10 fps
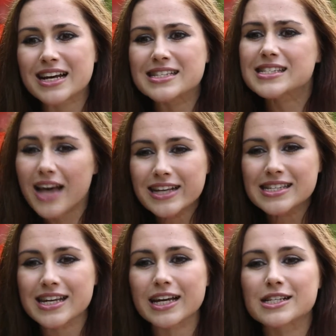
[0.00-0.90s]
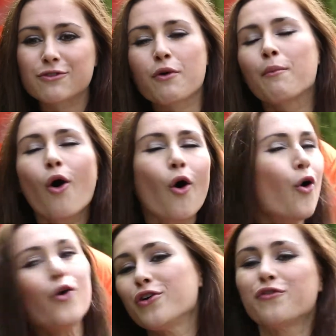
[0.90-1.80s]
and sign stickers from
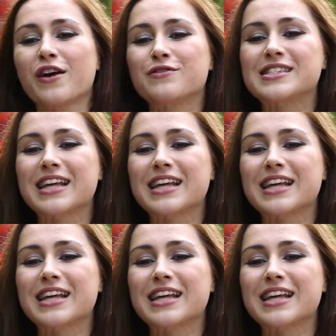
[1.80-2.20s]
all your favourite